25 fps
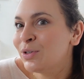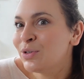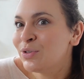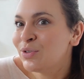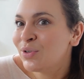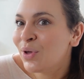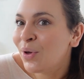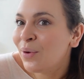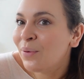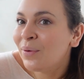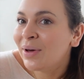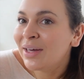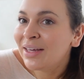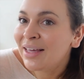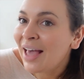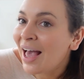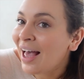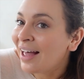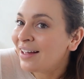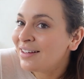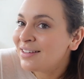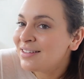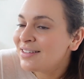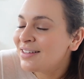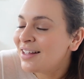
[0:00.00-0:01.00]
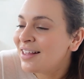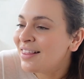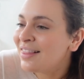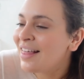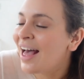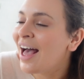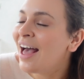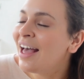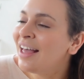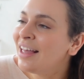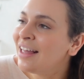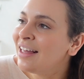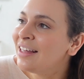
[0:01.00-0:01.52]
So yes,
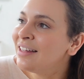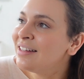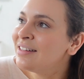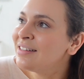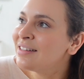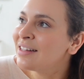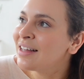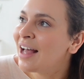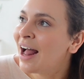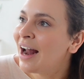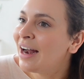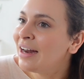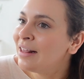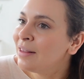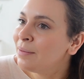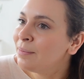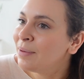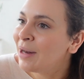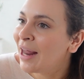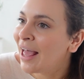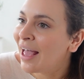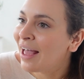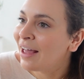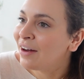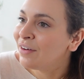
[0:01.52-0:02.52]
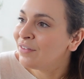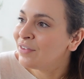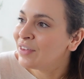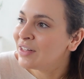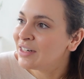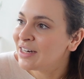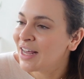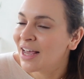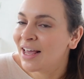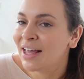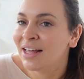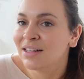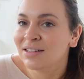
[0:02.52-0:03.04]
that is kind of the plan for the day.